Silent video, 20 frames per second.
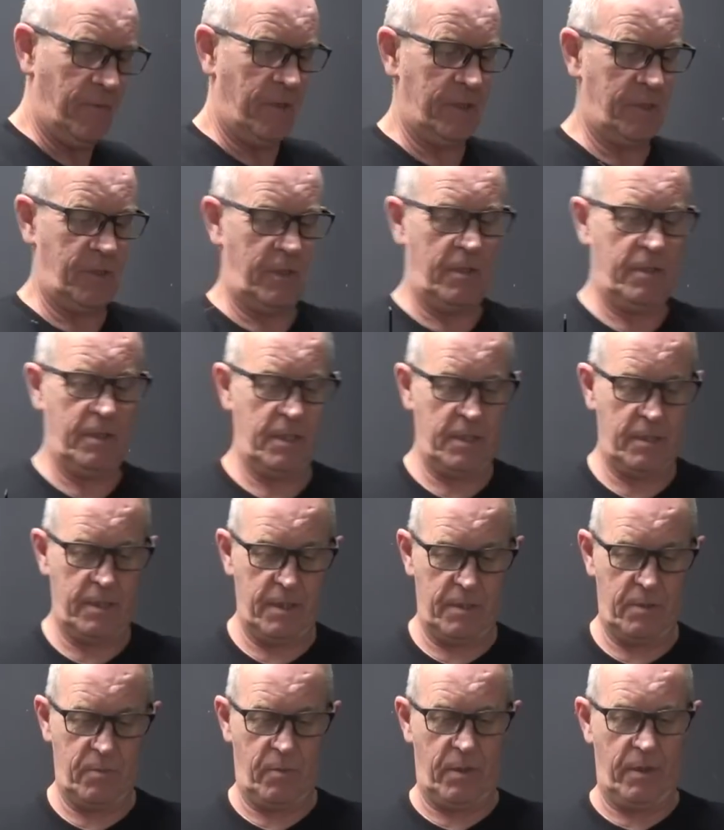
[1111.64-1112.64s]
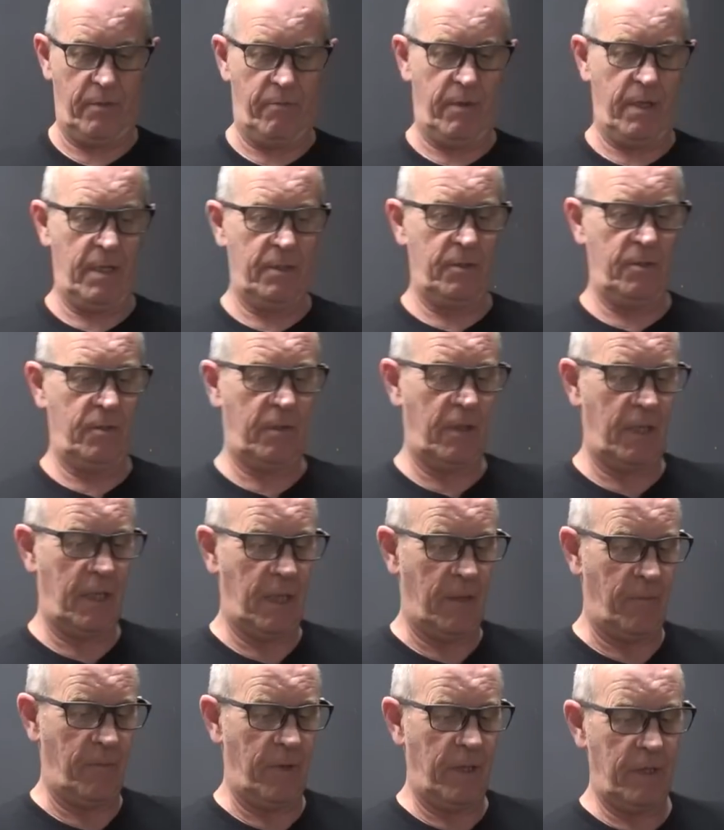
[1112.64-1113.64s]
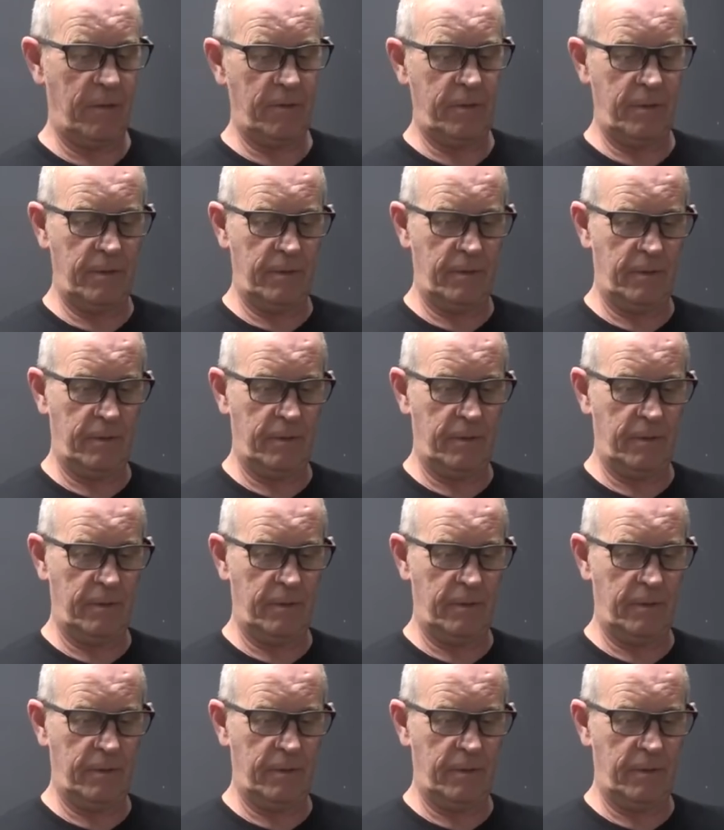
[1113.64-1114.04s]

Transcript: I turn this way round, you can come round